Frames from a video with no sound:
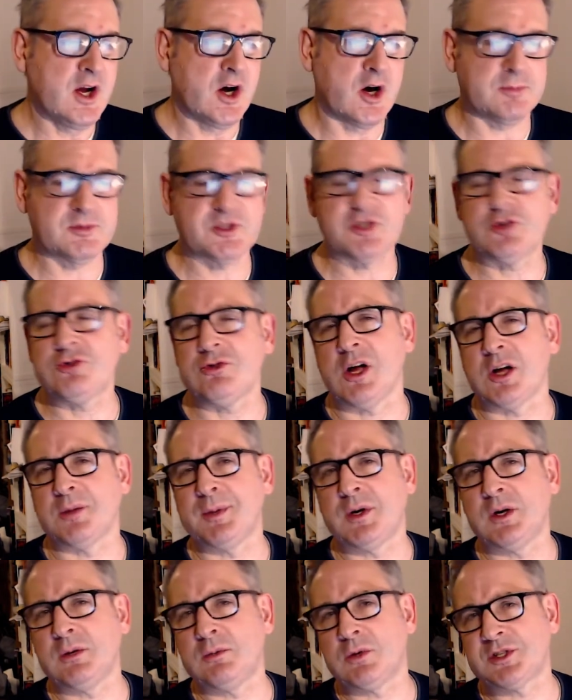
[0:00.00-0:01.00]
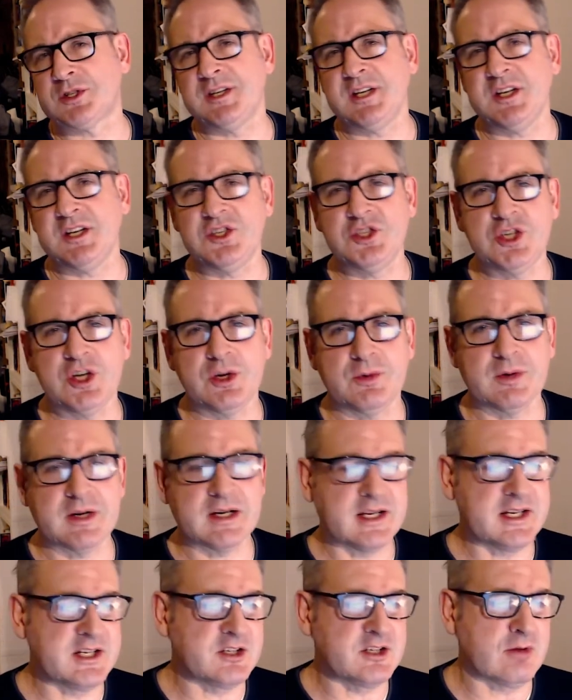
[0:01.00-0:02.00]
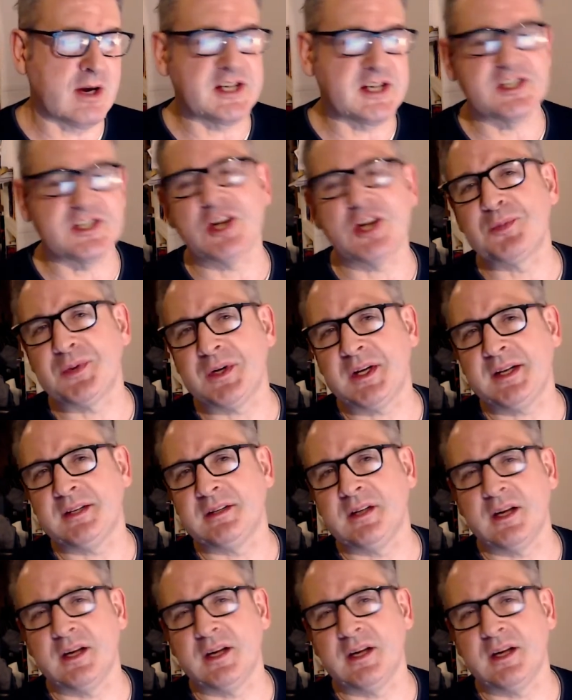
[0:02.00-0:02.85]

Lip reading: I'm struck by what an enduringly great opening